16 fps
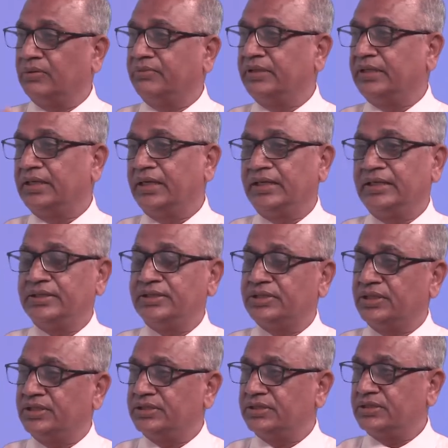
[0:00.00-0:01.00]
do we really
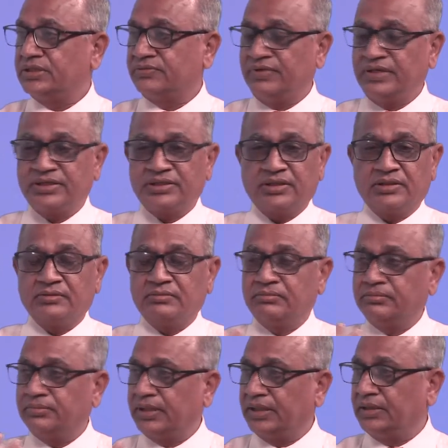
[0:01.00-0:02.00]
change this
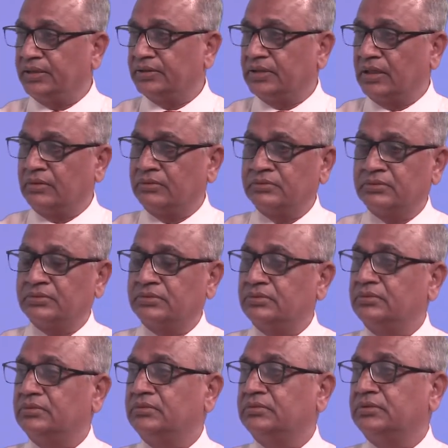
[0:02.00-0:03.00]
vision, bring it down
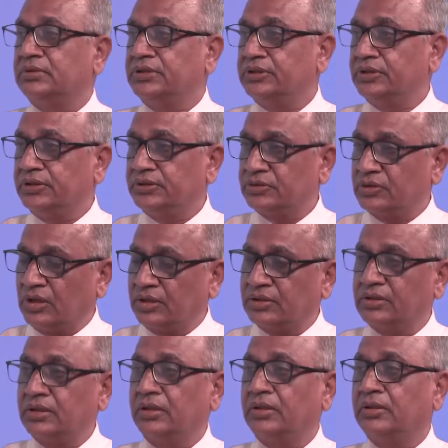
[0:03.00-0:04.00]
to the
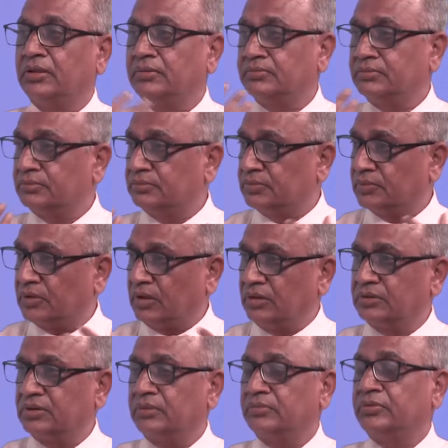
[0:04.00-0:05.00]
short term,
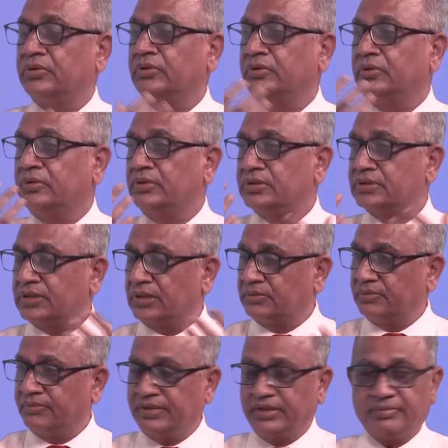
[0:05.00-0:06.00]
long term goals, how
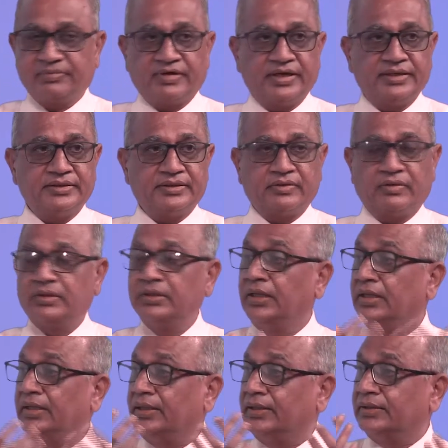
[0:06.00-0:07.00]
do we define and all.
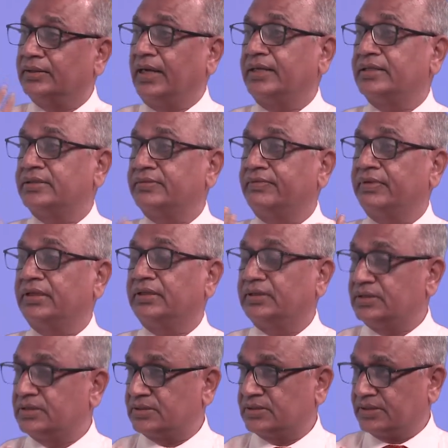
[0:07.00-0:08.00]
That is where
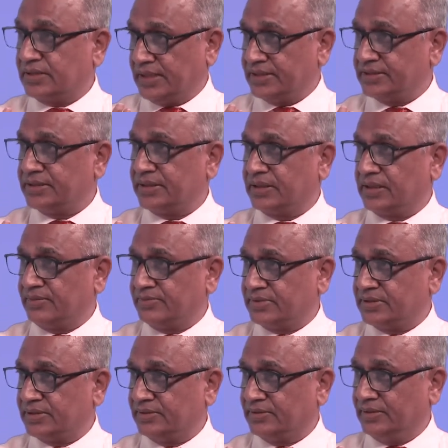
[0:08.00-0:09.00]
this strategy
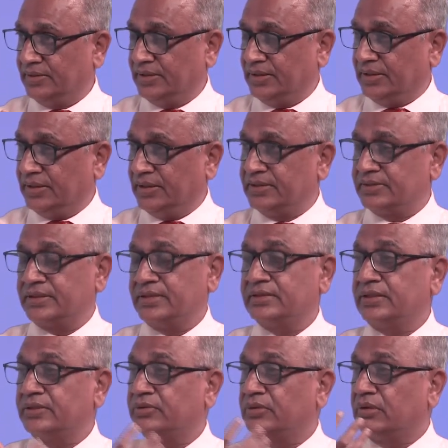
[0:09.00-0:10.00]
comes in. He
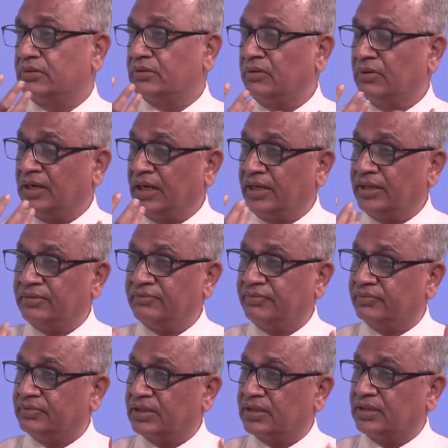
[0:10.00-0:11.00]
says that you have to look at
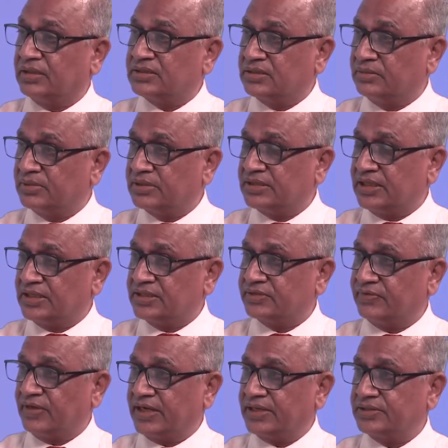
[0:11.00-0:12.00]
the customer
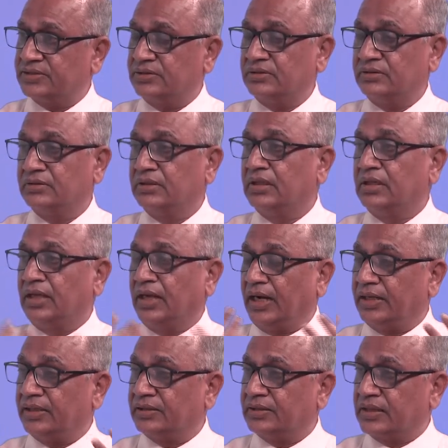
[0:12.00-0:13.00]
satisfaction,
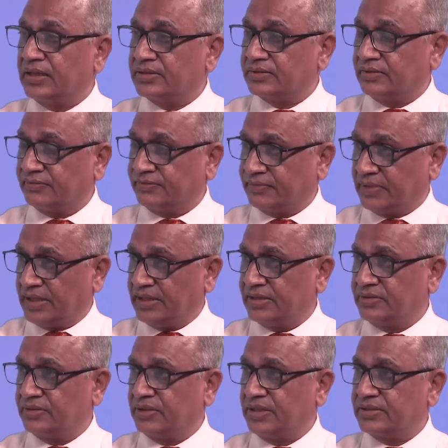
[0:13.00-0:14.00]
and in case of
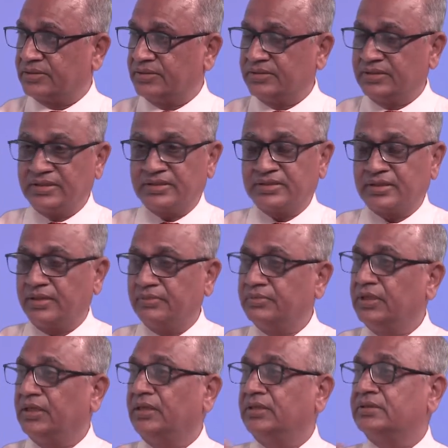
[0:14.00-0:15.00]
higher education
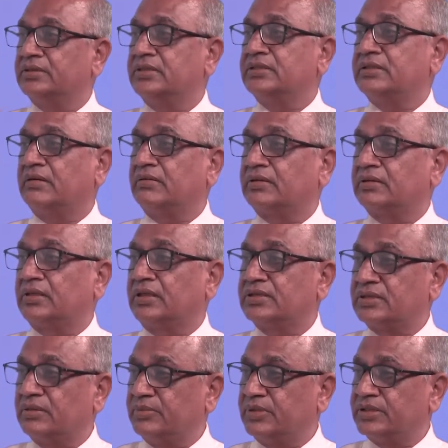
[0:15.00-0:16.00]
system, since our
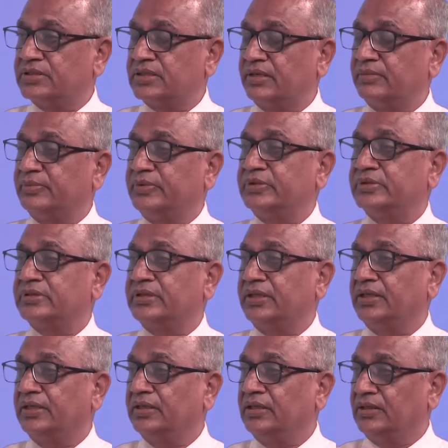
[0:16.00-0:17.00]
customers are
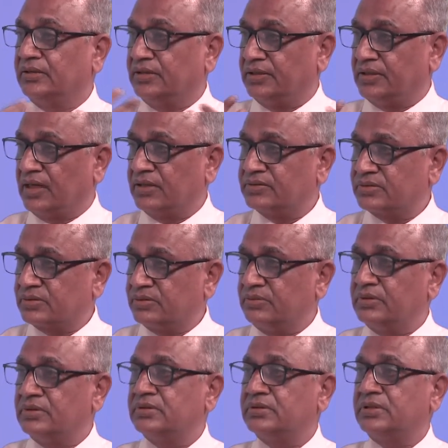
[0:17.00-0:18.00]
mostly the young
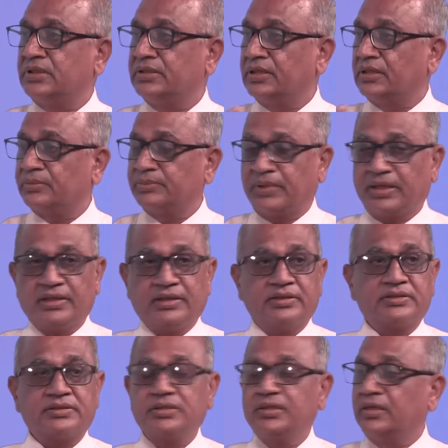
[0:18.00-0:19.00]
students and their
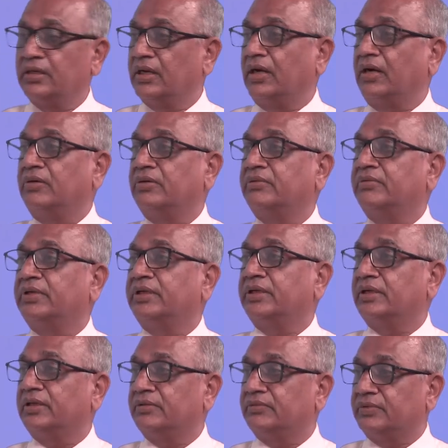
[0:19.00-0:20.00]
parents, how do we
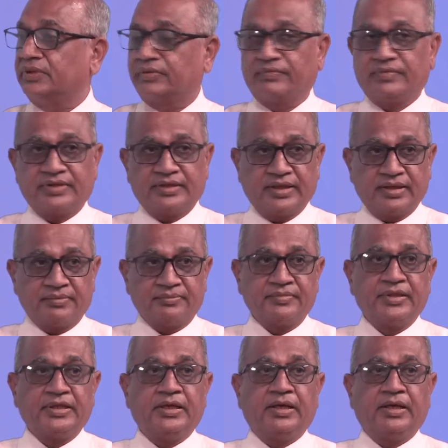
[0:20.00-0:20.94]
really work with them?